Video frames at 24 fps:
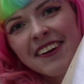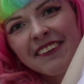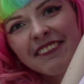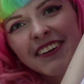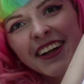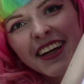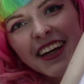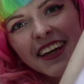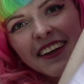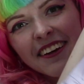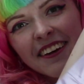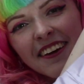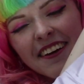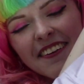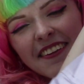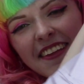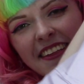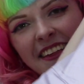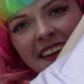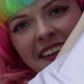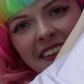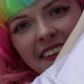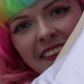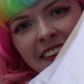look really cute. This
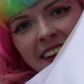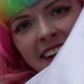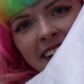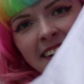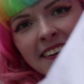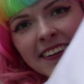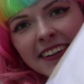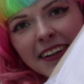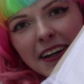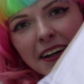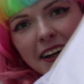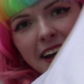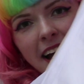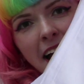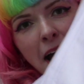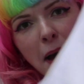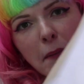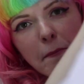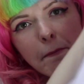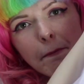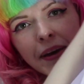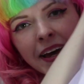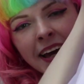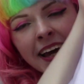is the lilac
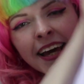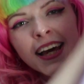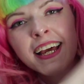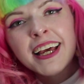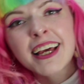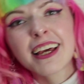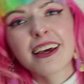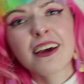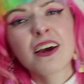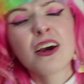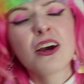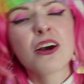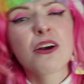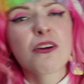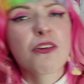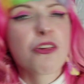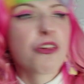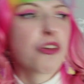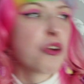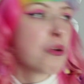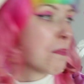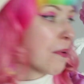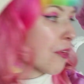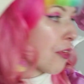and pink,
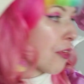super